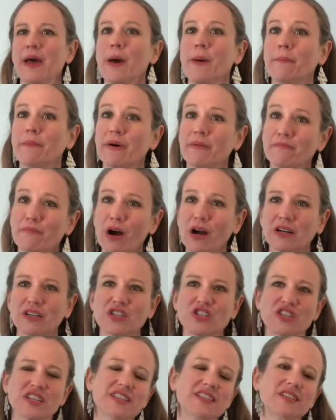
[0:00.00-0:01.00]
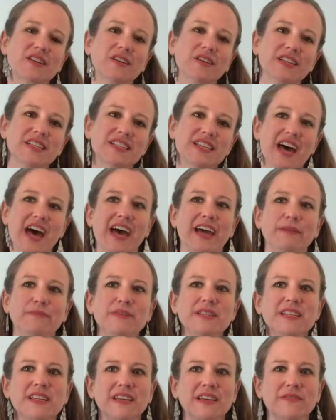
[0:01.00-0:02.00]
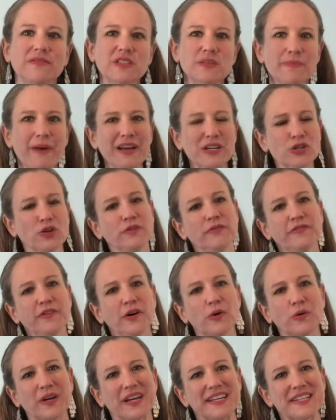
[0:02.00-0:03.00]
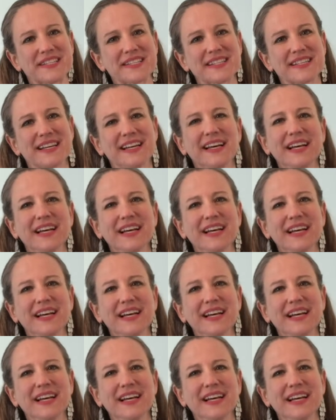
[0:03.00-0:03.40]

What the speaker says: But March is a good time to give special focus,